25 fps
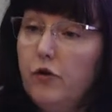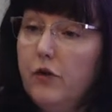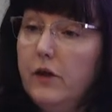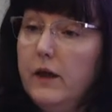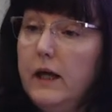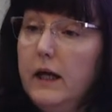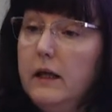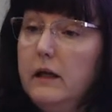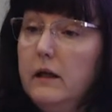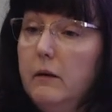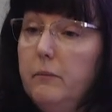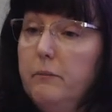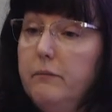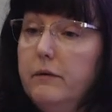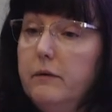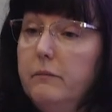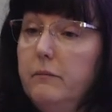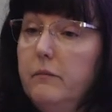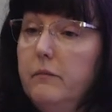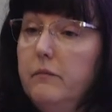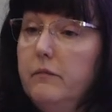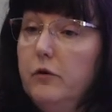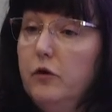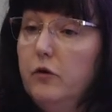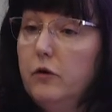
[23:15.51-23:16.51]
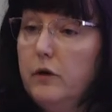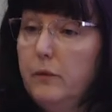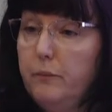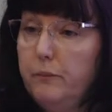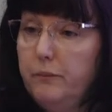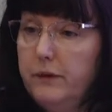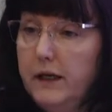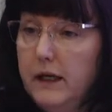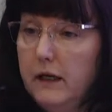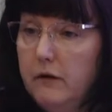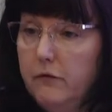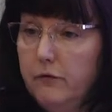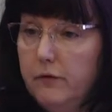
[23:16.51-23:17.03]
set up a
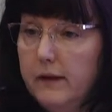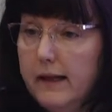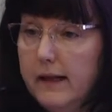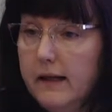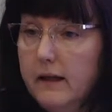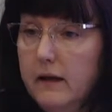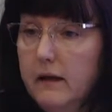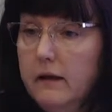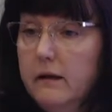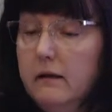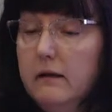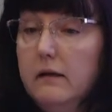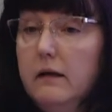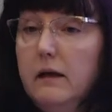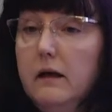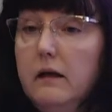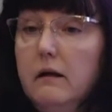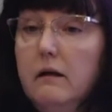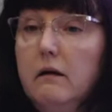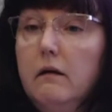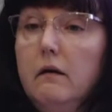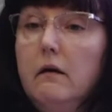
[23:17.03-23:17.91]
European facility